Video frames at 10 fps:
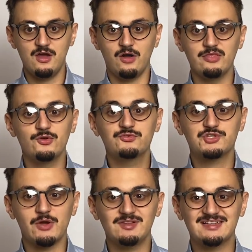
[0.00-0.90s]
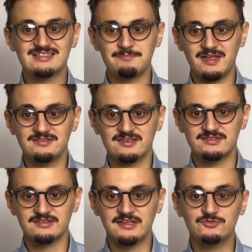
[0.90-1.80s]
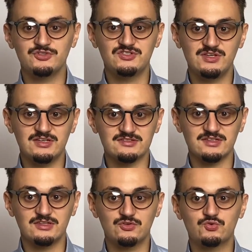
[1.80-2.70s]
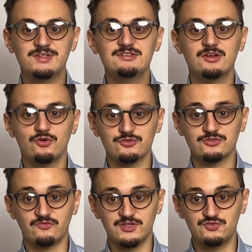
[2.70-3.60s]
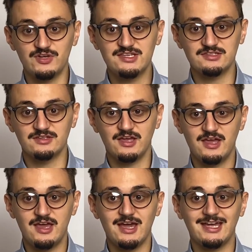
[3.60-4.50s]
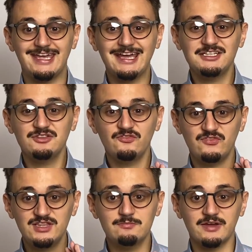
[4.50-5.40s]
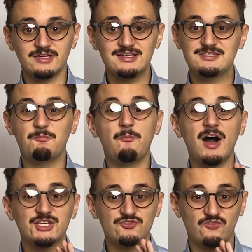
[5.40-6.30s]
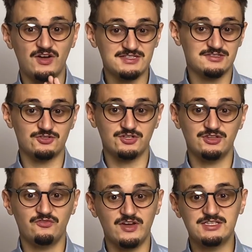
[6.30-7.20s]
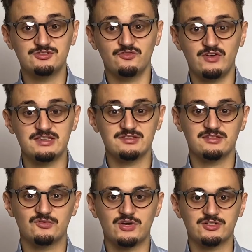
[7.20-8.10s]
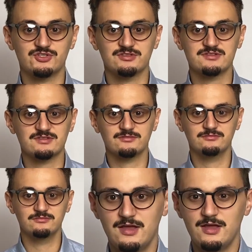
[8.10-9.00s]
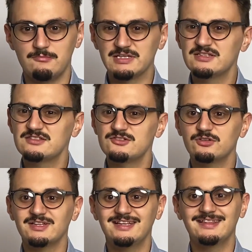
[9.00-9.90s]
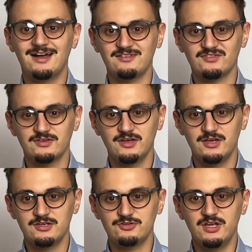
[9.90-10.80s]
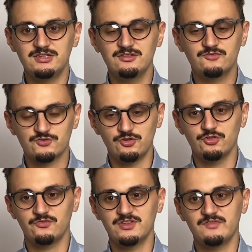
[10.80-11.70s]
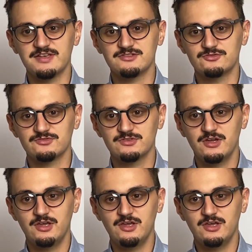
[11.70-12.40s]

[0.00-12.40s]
Although travel expenses and entry tickets increase the cost of fundraising, getting feedback is much faster in face-to-face interactions. But it's not enough to get in front of investors.